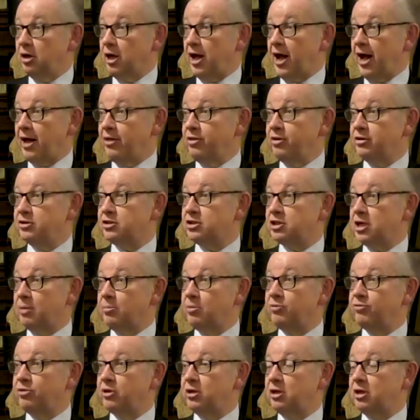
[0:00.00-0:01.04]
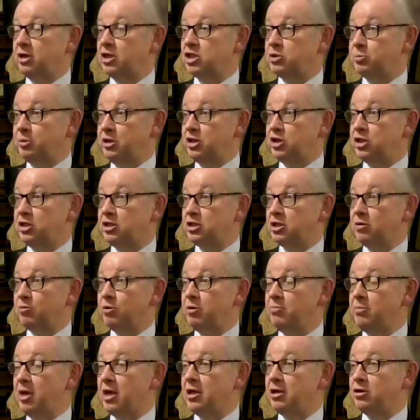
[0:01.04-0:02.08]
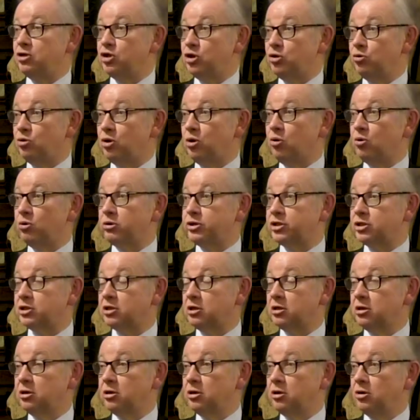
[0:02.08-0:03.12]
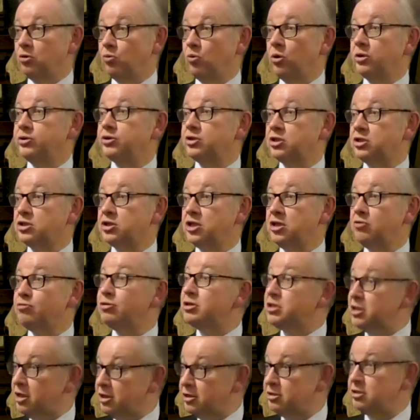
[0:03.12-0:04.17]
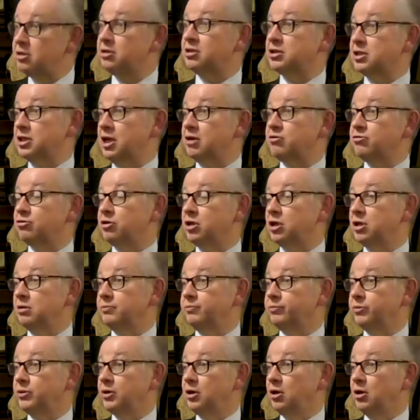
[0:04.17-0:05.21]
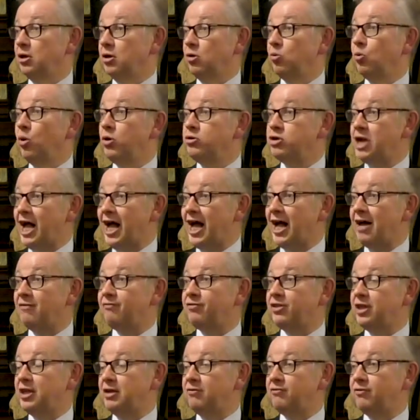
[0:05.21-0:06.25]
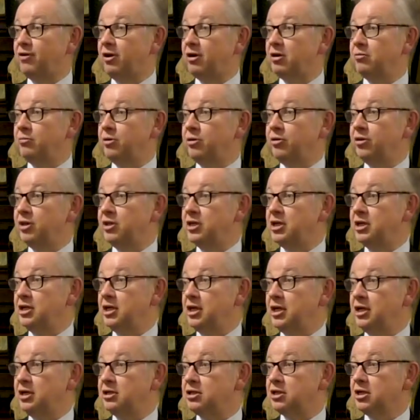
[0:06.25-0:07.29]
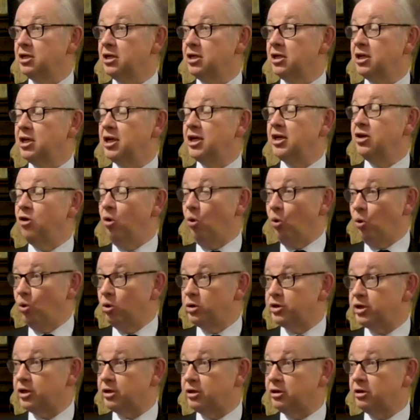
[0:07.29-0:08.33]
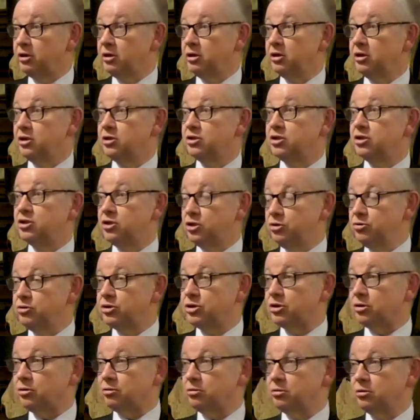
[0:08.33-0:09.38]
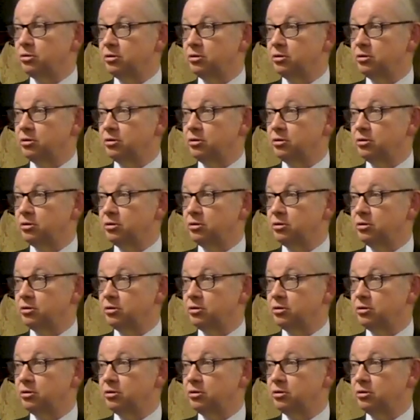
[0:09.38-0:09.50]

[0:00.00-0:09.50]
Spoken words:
and that some of the species that we may in due course want to see return to this country won't have the environment that they need in order to do so.